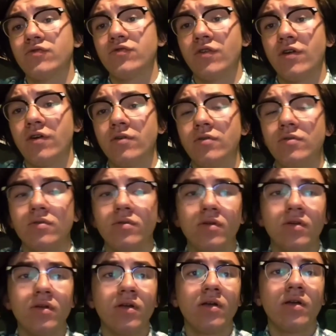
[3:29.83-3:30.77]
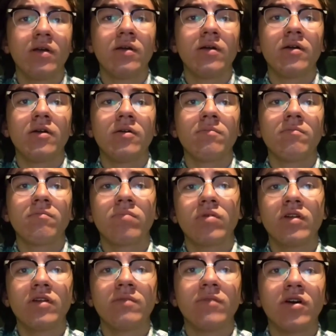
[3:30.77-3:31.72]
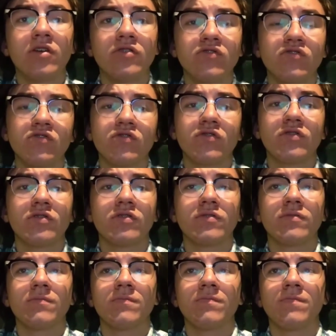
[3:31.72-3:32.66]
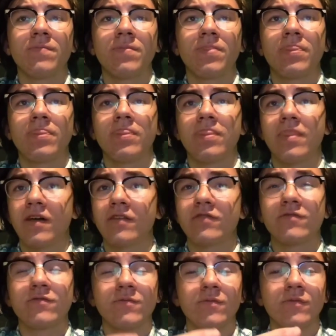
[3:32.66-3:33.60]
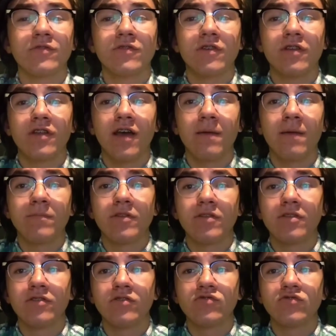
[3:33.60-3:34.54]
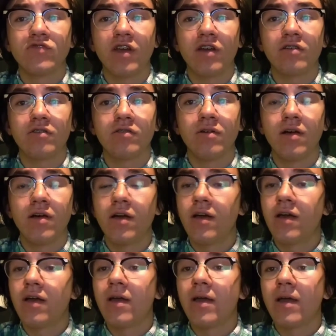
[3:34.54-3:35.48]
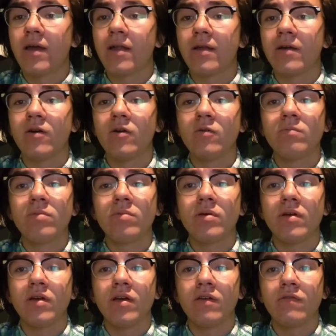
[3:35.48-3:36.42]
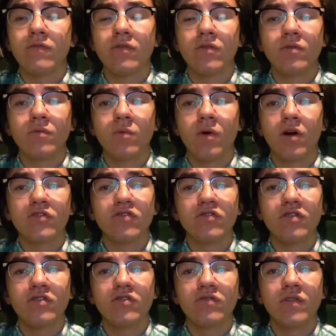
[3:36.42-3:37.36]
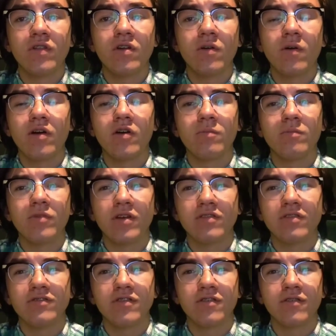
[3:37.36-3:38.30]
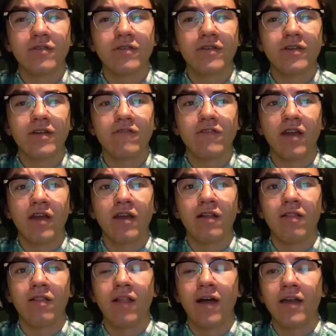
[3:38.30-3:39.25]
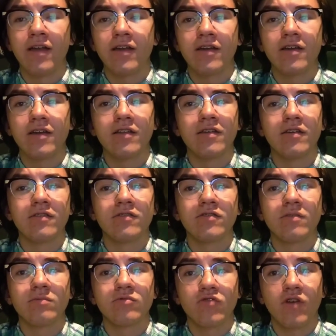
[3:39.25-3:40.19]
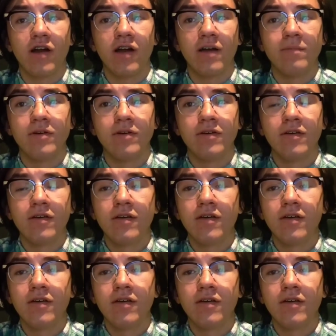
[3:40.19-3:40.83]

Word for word: So, pretty much, that's what's going to happen to this channel. And I hope, if you're watching this video, I hope you consider giving it a like and a subscribe.